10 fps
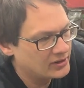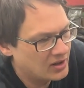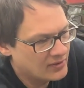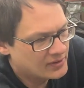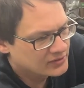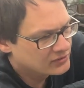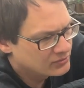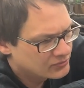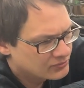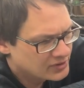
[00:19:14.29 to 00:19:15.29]
and all I wanted to do
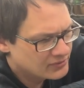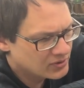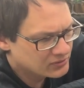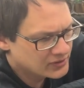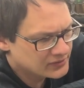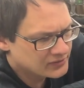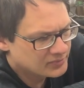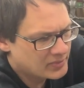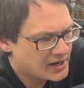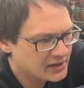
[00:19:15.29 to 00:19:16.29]
was re-rotate this
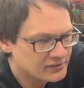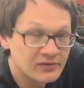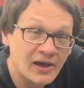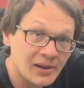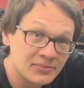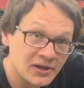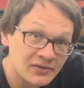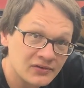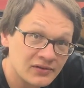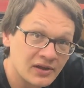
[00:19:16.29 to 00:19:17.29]
back to top
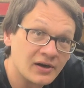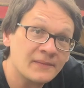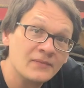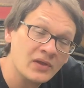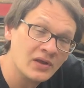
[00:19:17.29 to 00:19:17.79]
dead center.